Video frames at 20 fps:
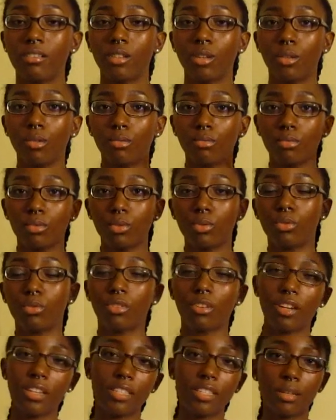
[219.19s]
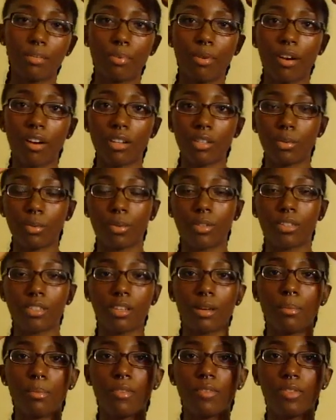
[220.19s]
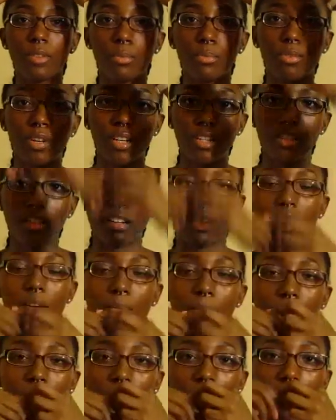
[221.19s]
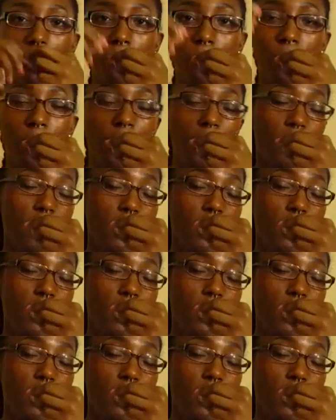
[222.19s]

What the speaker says: don't do crazy parts where some of the braids are coming up